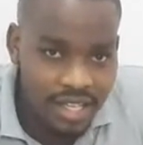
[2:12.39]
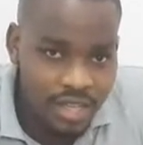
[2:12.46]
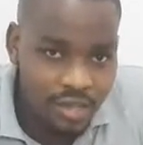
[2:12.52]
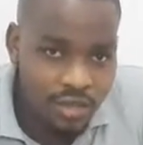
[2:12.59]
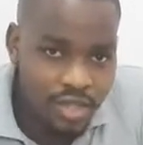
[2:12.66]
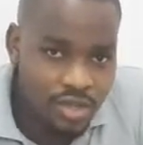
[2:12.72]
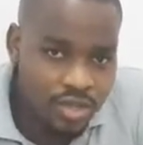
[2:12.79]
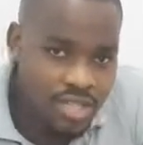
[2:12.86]
They
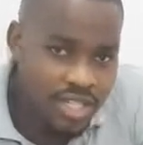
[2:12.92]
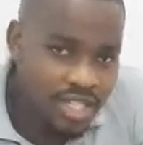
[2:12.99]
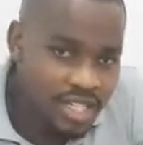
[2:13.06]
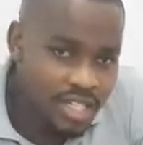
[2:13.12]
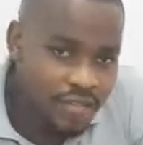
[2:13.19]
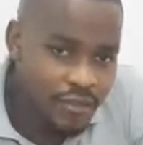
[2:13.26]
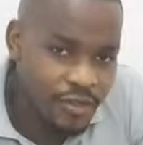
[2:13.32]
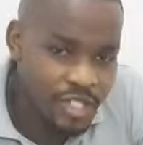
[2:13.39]
want to see
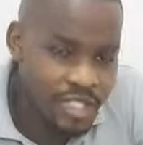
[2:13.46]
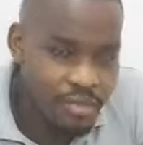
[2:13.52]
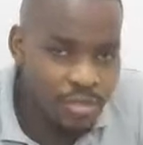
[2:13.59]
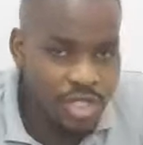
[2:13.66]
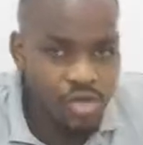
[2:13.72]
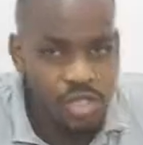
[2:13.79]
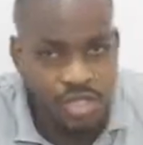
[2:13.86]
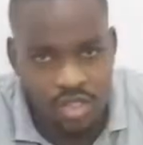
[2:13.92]
the difference
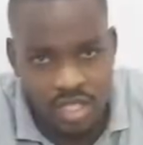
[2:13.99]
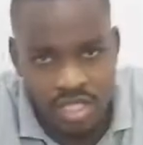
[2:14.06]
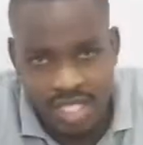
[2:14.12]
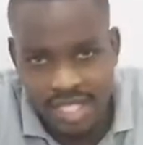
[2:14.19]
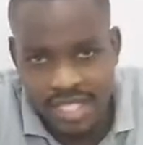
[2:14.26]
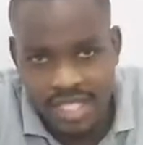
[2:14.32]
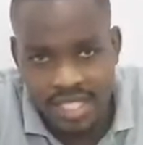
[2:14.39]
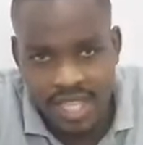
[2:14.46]
between your
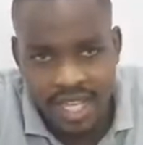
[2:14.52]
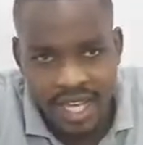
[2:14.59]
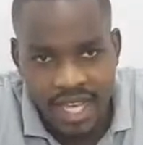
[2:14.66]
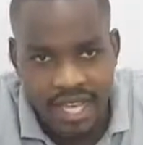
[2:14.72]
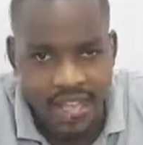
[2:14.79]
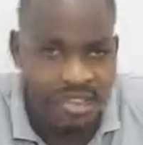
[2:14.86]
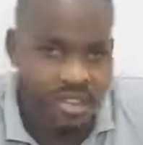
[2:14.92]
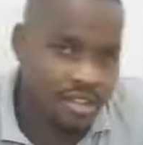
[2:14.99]
taste
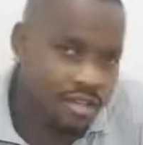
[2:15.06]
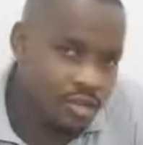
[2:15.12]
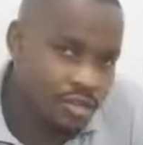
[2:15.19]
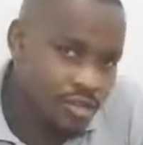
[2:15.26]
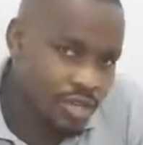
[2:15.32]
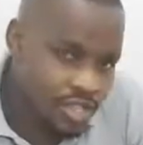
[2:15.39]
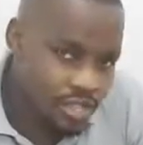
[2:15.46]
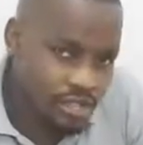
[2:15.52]
and the other
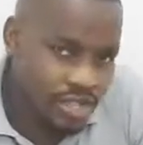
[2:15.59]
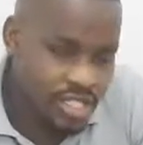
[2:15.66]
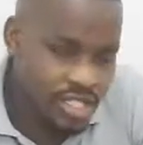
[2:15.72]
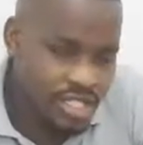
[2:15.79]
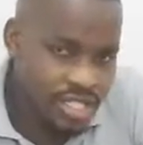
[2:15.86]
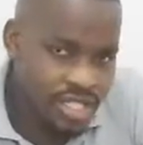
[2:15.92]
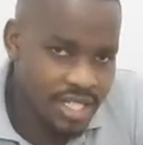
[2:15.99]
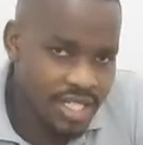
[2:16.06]

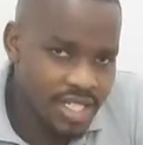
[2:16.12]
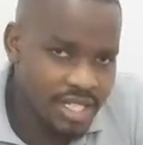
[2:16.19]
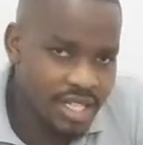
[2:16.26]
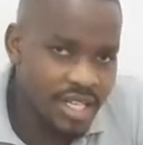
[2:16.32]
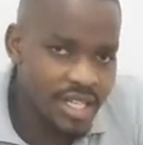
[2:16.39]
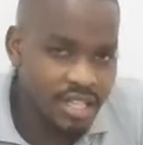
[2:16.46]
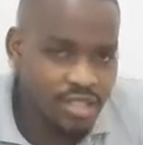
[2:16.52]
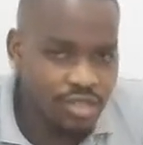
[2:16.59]
restaurant's
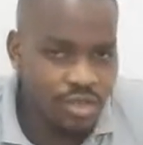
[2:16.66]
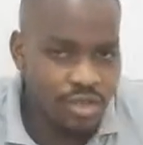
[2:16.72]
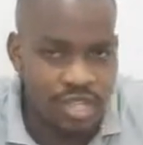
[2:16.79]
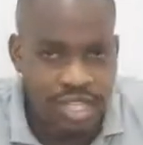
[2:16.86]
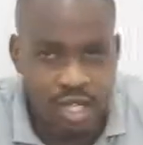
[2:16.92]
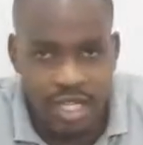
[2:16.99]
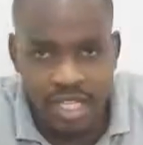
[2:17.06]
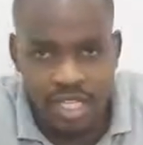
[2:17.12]
taste, so
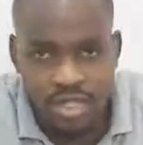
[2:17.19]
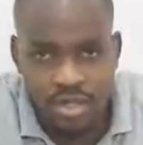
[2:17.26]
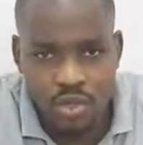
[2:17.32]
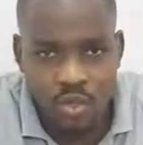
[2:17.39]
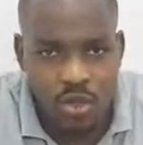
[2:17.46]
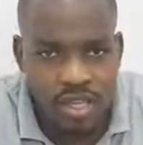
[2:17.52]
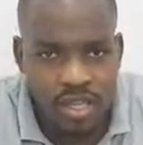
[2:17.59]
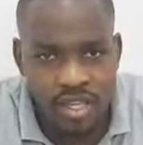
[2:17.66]
they get to
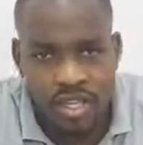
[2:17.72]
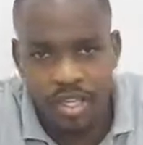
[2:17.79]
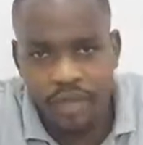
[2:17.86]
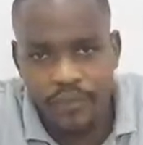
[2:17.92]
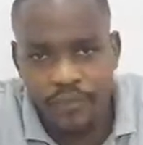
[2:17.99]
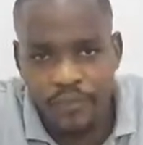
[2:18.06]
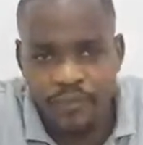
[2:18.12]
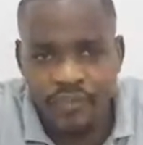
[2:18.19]
where
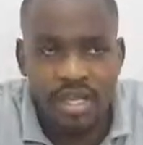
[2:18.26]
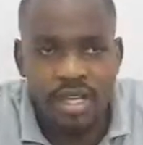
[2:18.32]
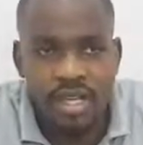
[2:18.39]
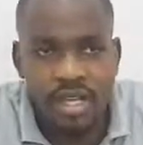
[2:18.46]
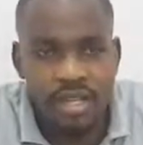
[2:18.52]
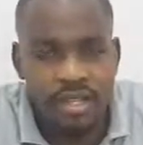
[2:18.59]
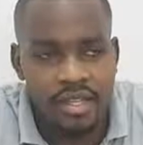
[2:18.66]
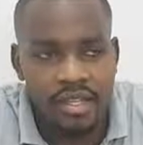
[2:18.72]

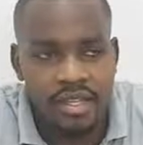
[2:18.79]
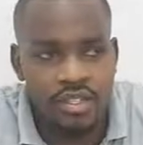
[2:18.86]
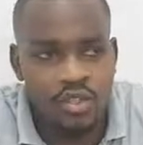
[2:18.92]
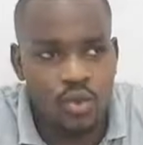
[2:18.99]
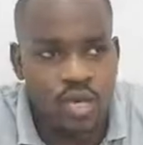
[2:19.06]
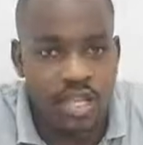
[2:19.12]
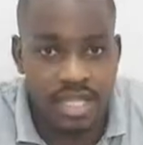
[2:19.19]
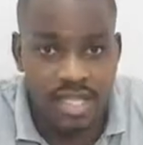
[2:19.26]

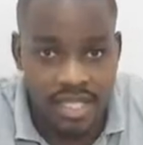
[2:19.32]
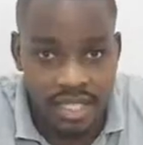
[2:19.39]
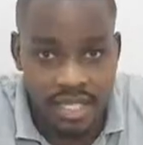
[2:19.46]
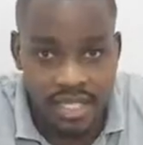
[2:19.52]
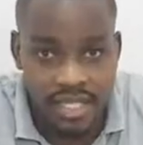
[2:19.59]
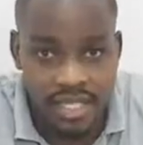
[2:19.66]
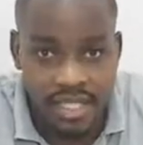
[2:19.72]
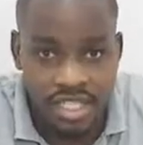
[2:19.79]
the
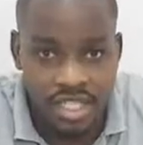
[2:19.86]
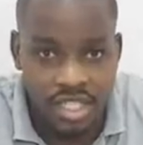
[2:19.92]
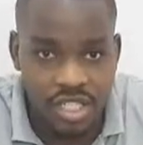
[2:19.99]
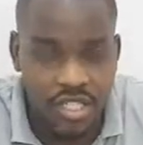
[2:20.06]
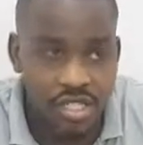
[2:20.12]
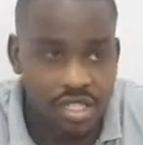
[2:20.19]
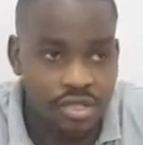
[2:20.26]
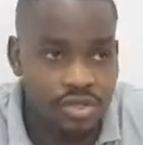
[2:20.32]
taste
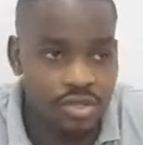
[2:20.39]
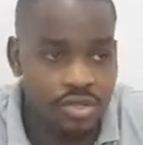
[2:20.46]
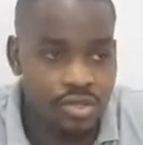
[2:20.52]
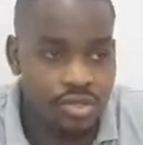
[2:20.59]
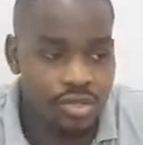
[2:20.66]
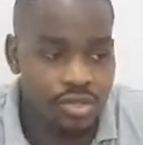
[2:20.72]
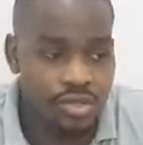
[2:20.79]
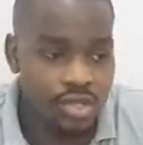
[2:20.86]
change,
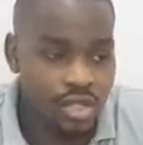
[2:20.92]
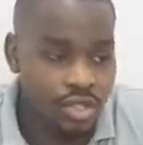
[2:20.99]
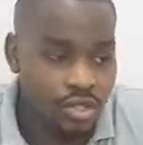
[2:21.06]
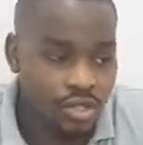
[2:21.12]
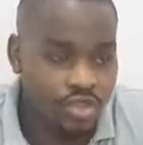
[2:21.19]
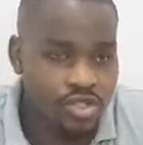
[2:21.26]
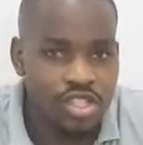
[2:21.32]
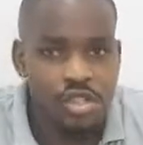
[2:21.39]
or
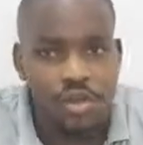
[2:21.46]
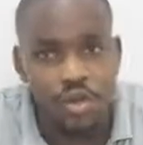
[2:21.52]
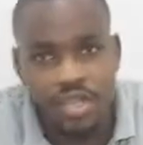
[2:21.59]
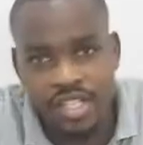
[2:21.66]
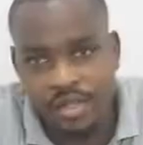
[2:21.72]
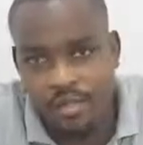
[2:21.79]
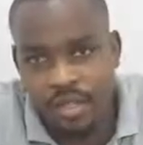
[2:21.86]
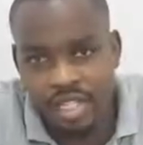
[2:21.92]
to see who
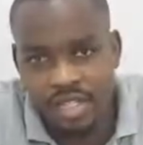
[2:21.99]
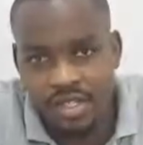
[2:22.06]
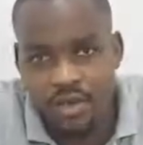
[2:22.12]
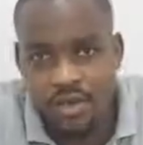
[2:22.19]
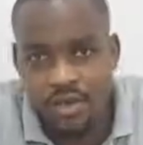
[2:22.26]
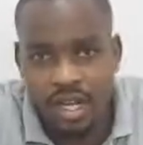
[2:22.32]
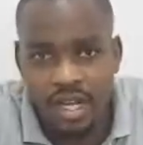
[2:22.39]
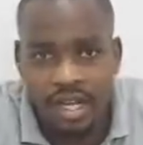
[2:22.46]
is best,
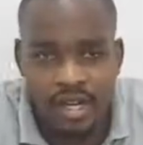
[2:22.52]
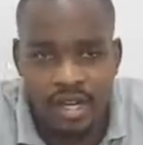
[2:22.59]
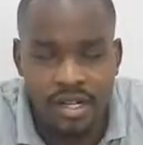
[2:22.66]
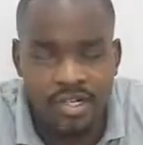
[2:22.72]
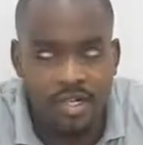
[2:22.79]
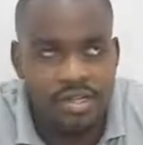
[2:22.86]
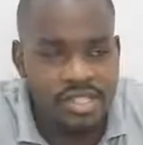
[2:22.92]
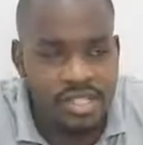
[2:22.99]

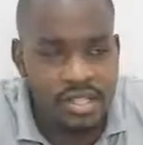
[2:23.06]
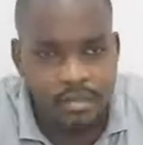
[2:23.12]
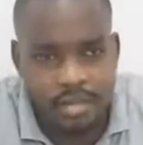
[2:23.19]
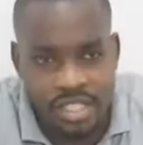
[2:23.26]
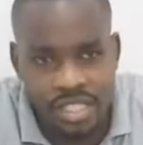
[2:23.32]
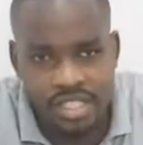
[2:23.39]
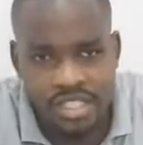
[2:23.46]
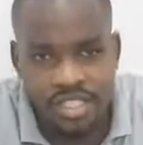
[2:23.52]
who is the
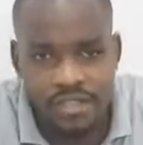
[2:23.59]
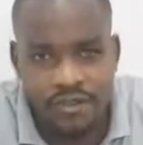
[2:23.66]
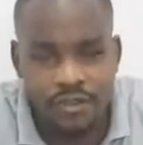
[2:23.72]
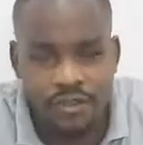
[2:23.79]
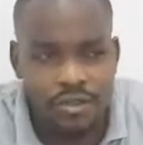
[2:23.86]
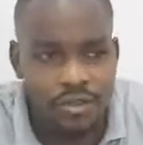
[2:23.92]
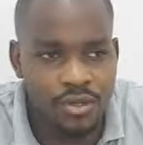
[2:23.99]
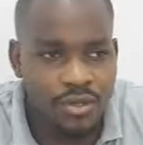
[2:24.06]
best chef,
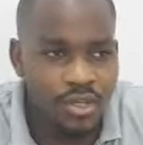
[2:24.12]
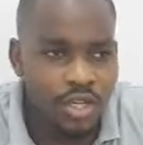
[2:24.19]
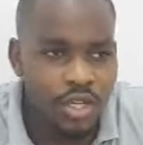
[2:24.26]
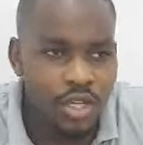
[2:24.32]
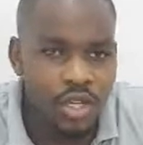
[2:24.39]
or